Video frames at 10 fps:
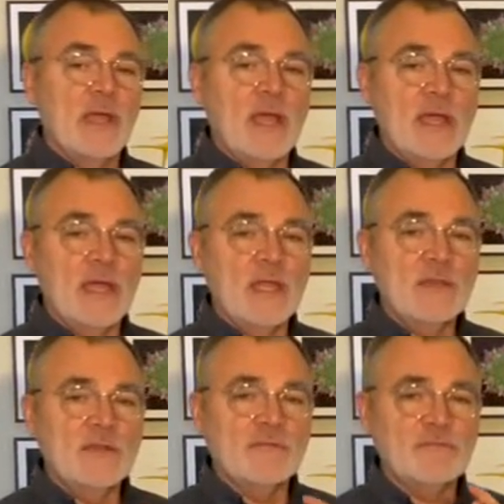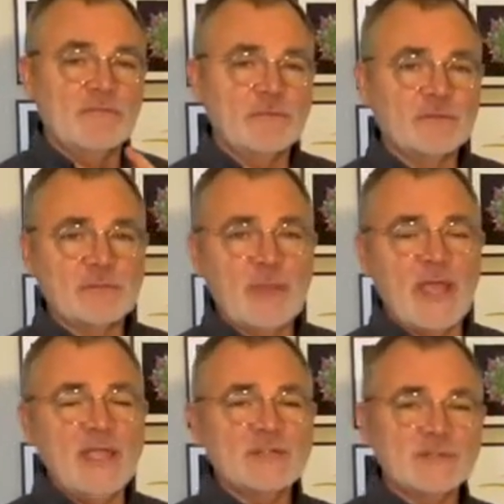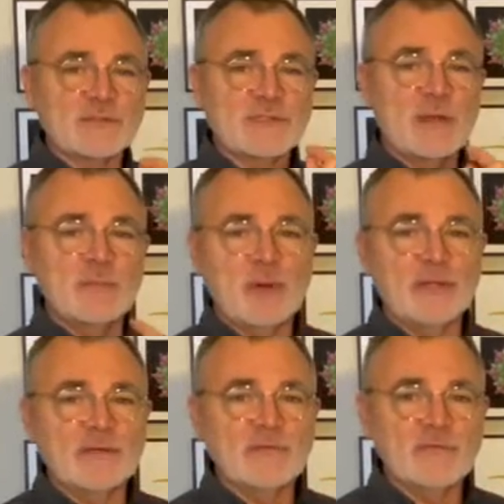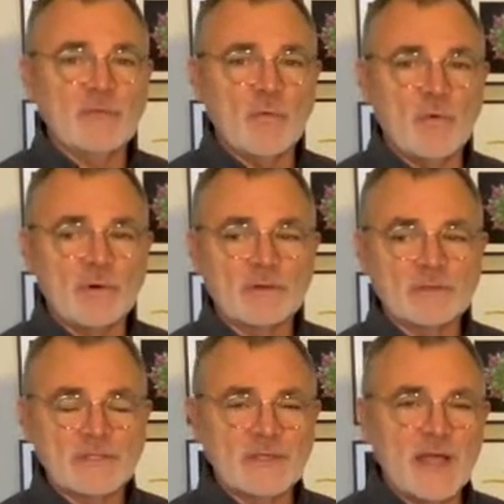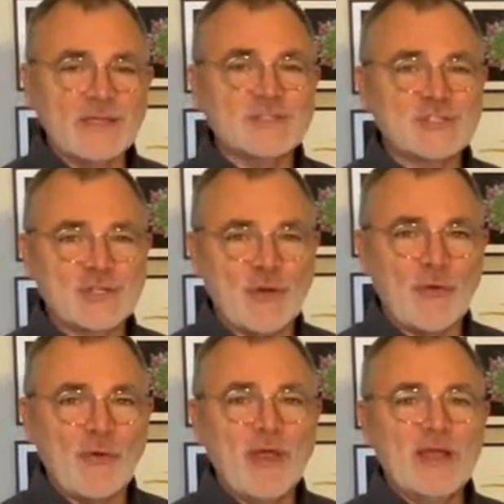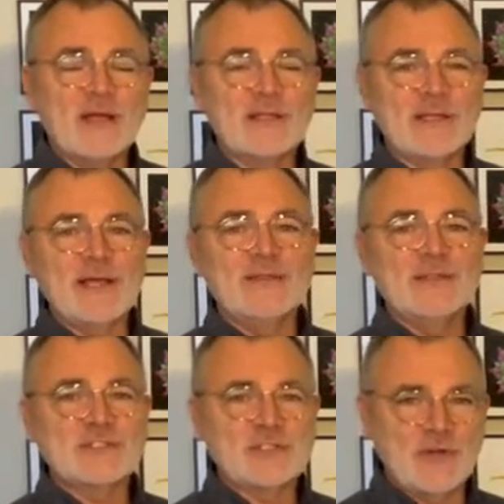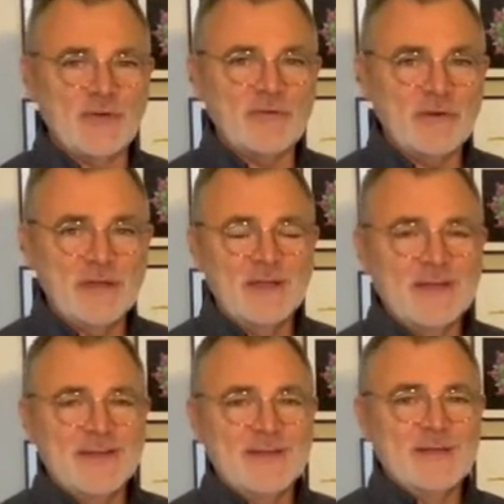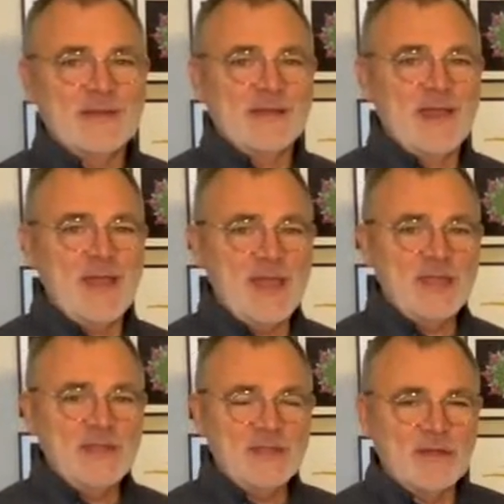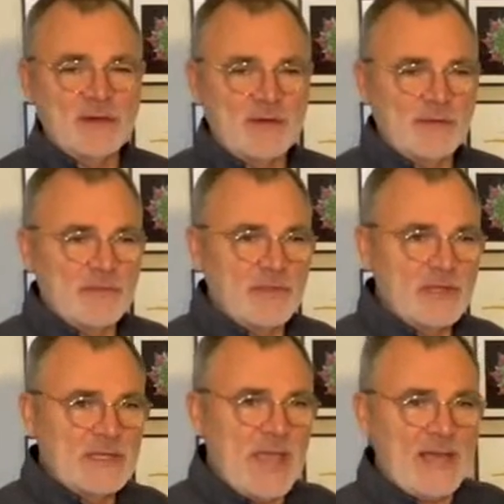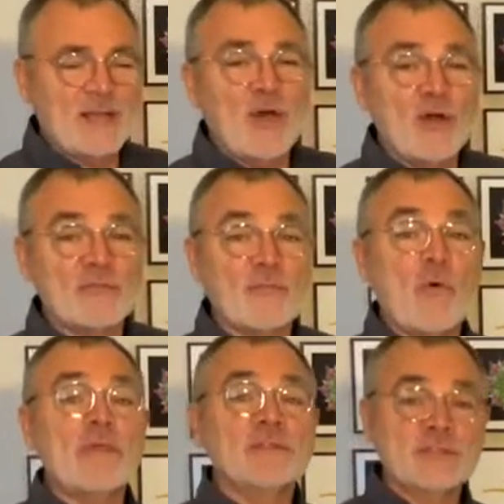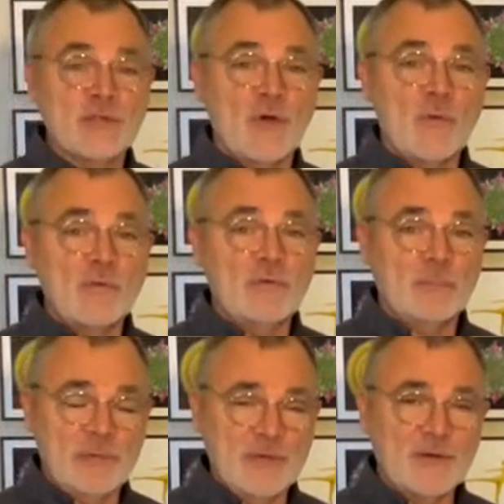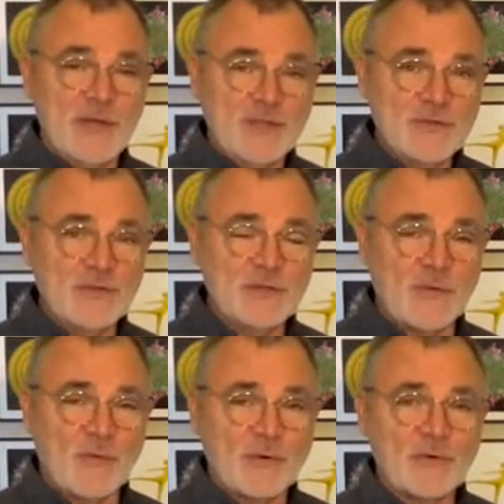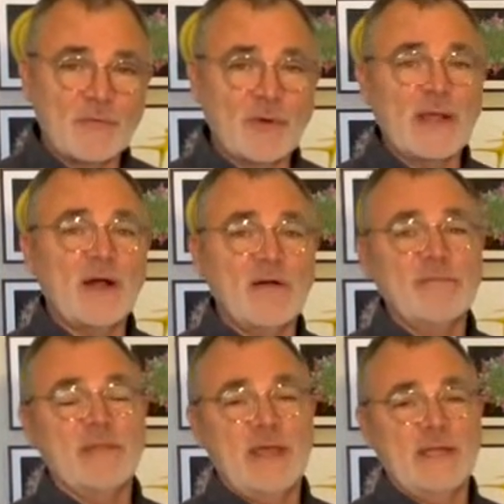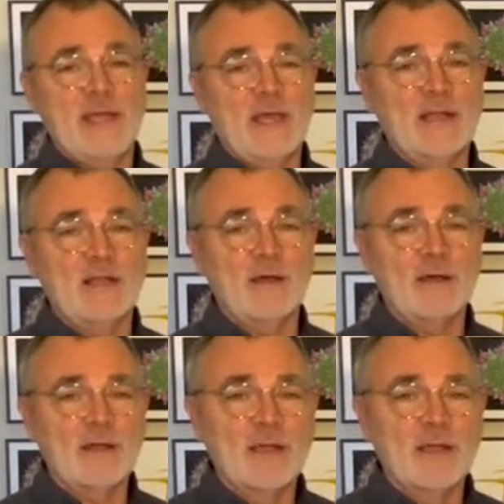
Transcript: and the first page you'll see a button for tonight's show. Click on the show and the catalog for the show will appear, and you can order right off of that catalog.